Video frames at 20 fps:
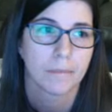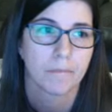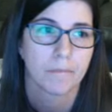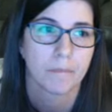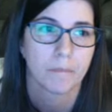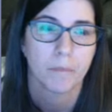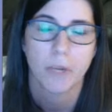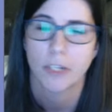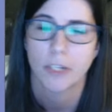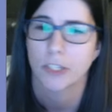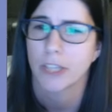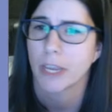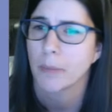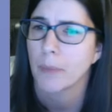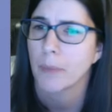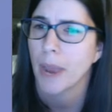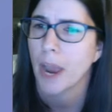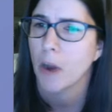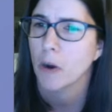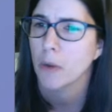much
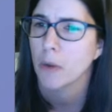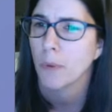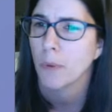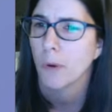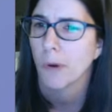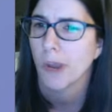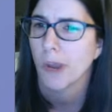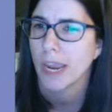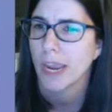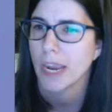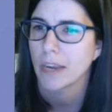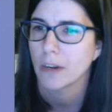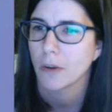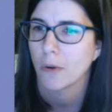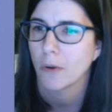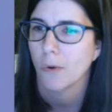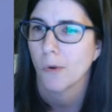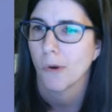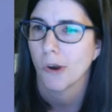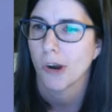like PowerPoint
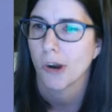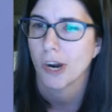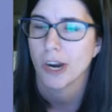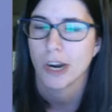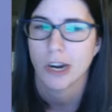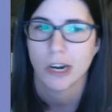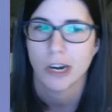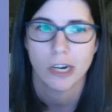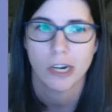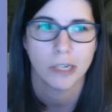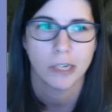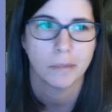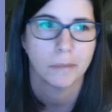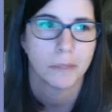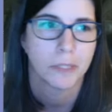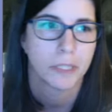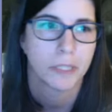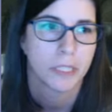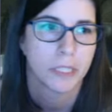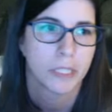or
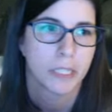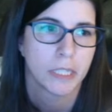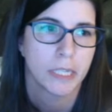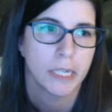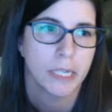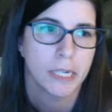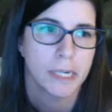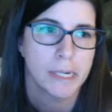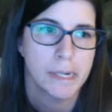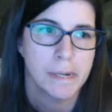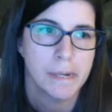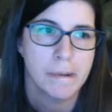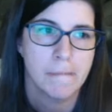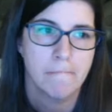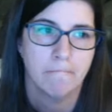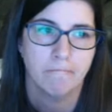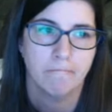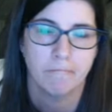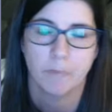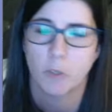
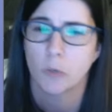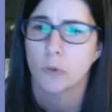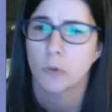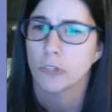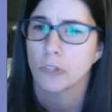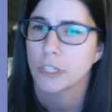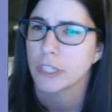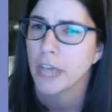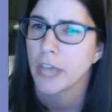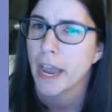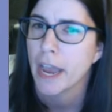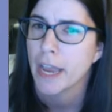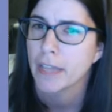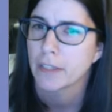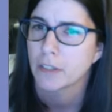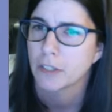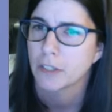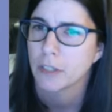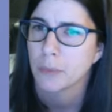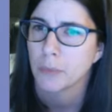Google
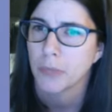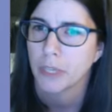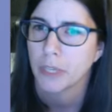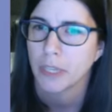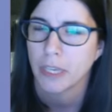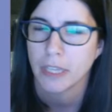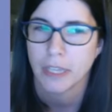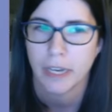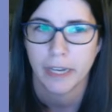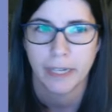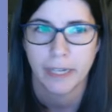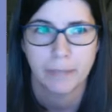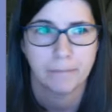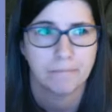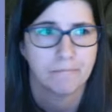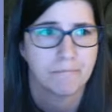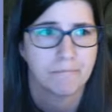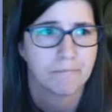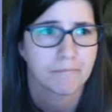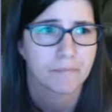Slides or something like that.
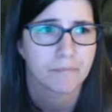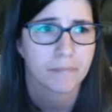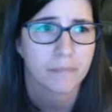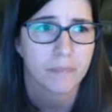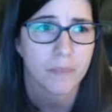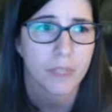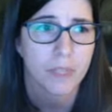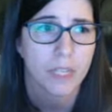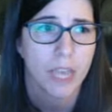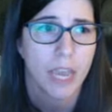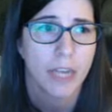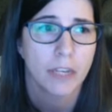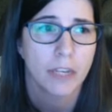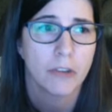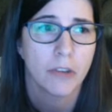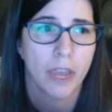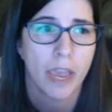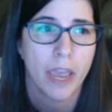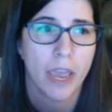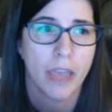And
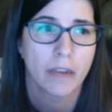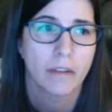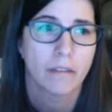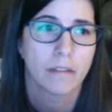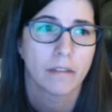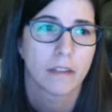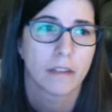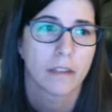you can,